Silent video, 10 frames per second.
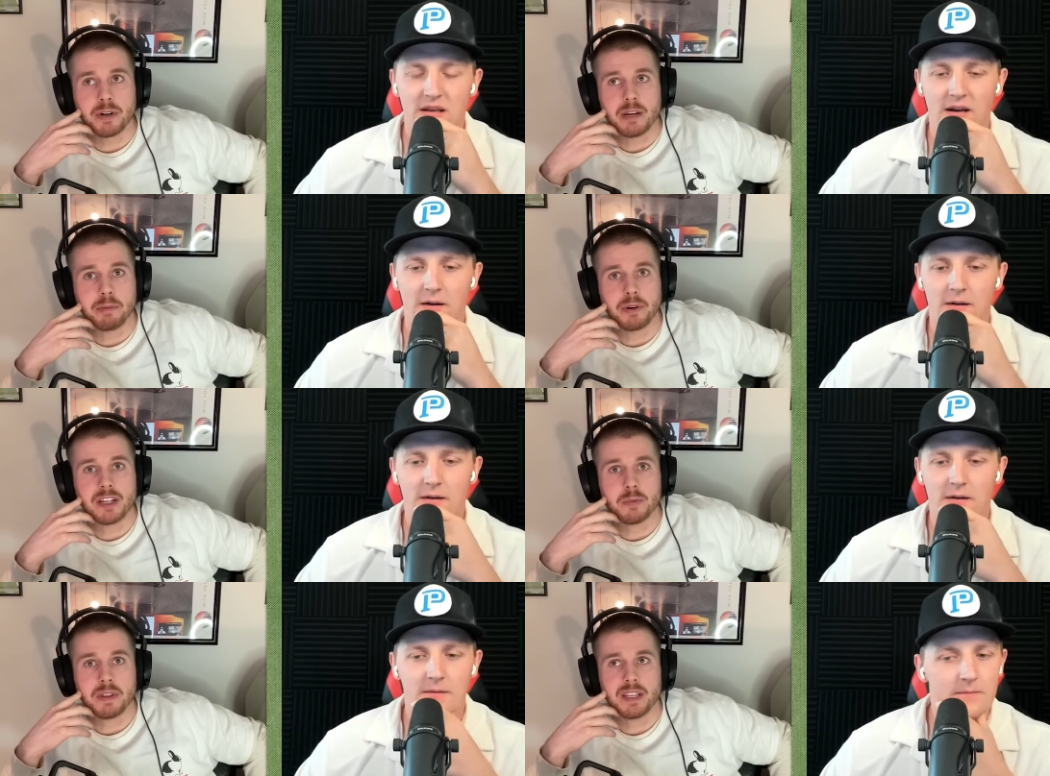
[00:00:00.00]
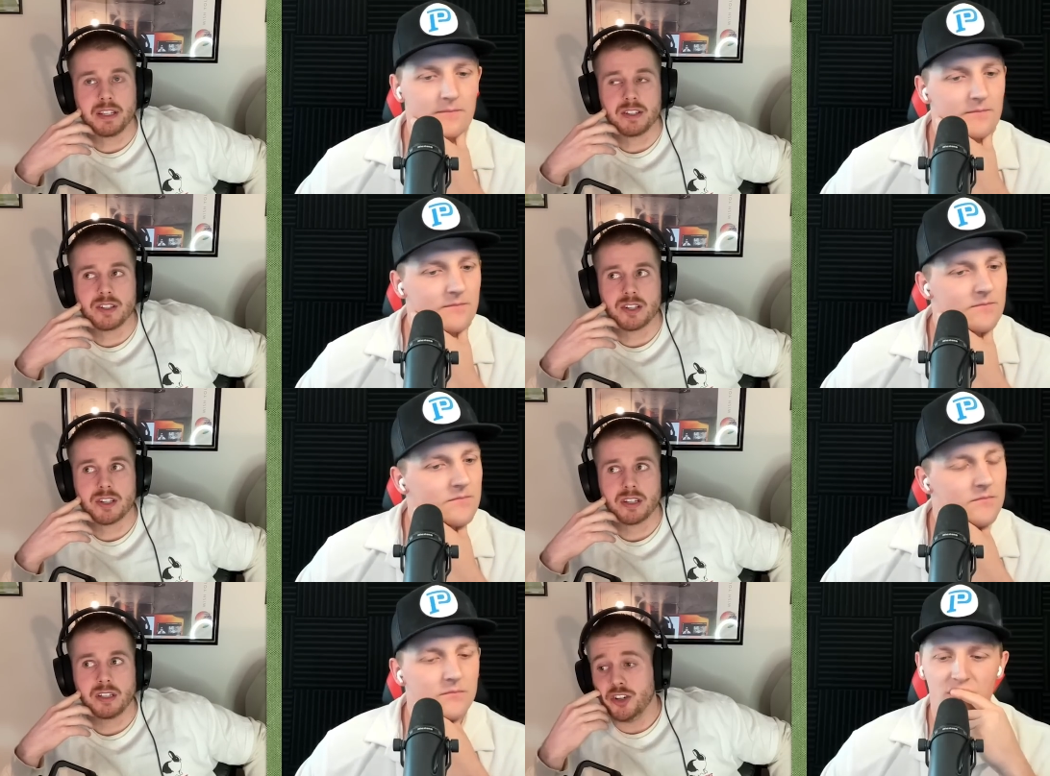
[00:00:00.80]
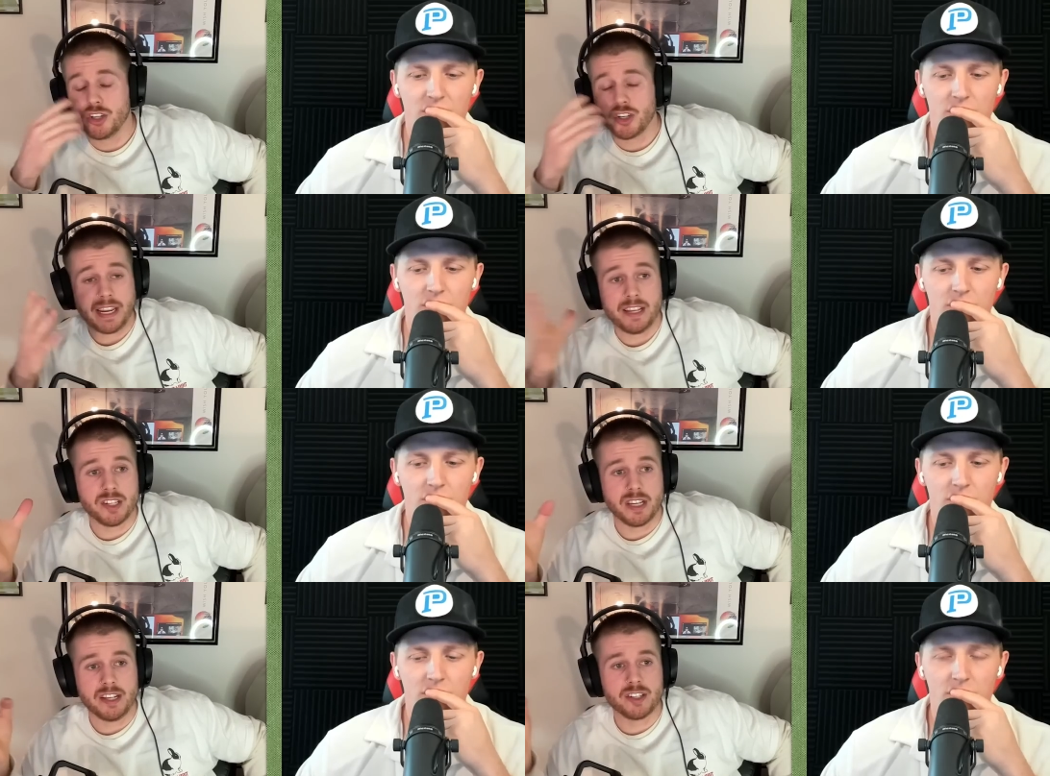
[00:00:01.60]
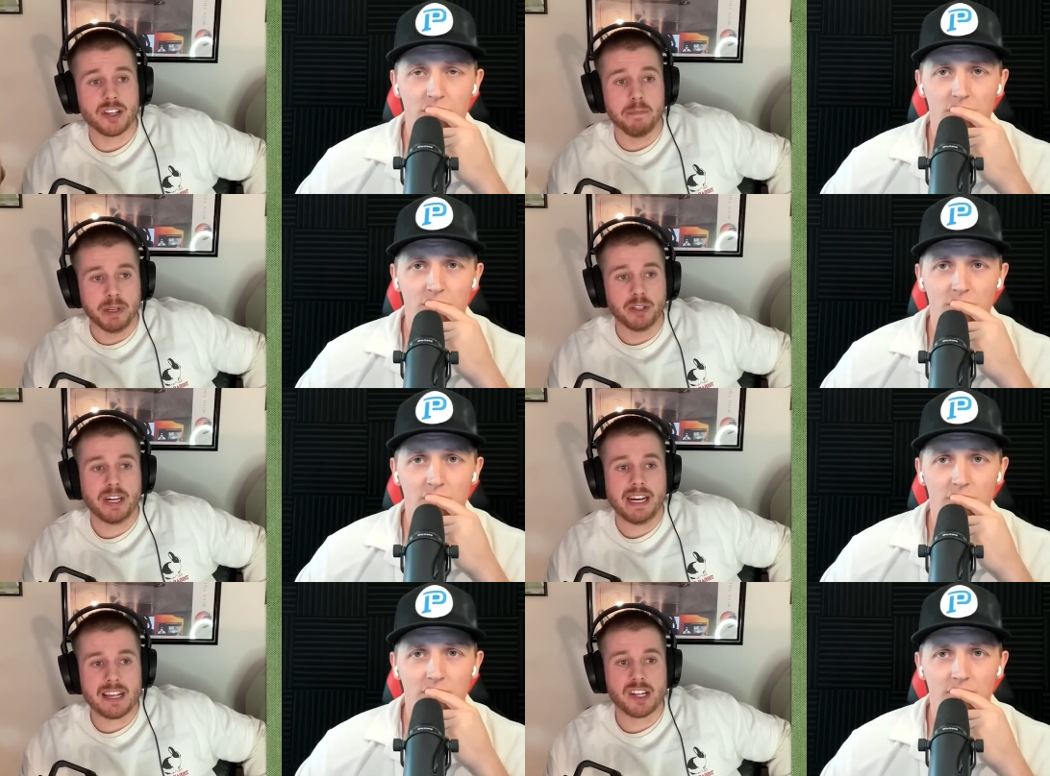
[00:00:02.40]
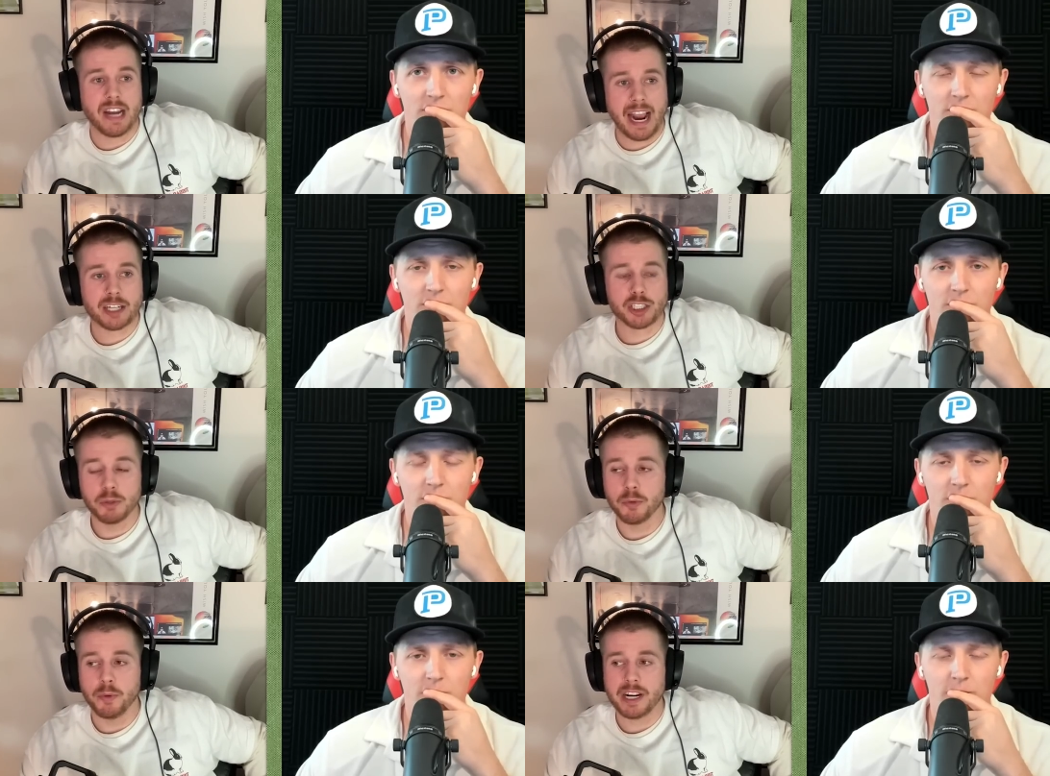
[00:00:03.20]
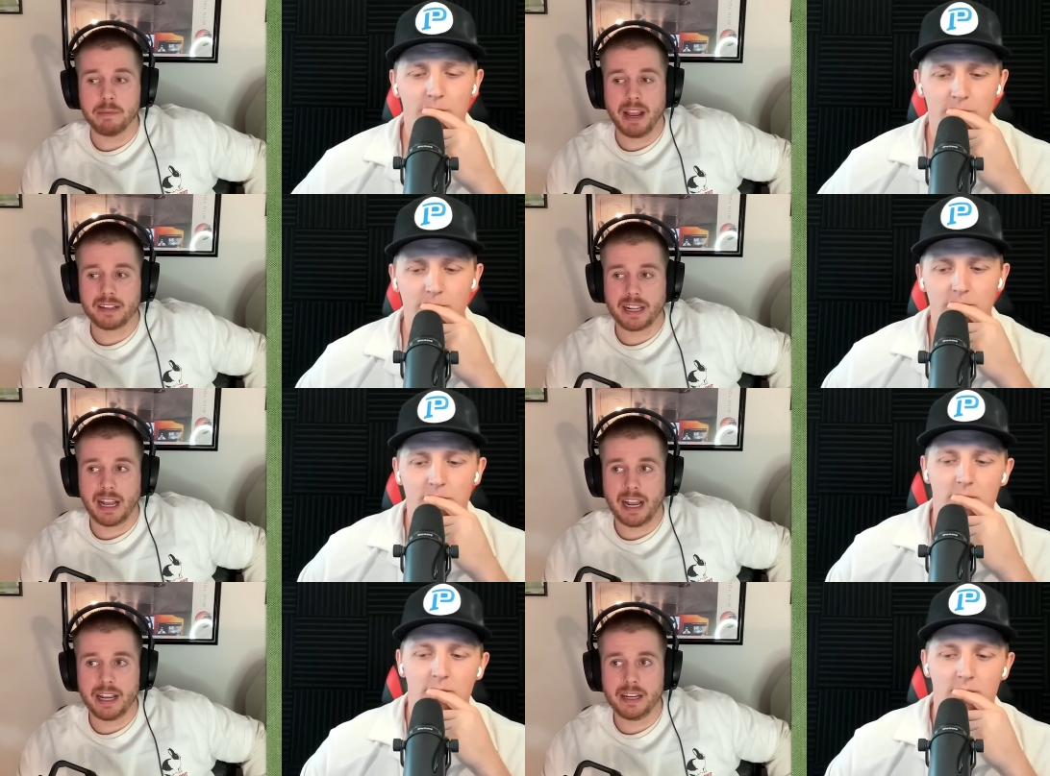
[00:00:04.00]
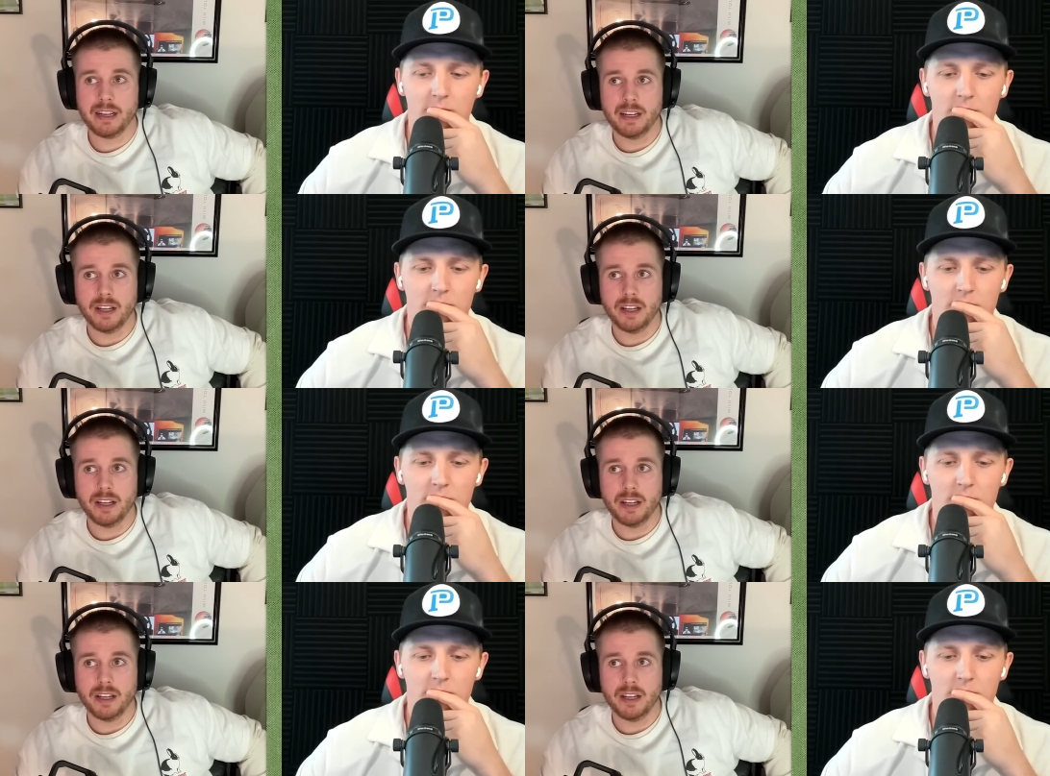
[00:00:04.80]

Speaker 1: pretty yeah. impressed with his just like his his ability as an actual running back. Like I.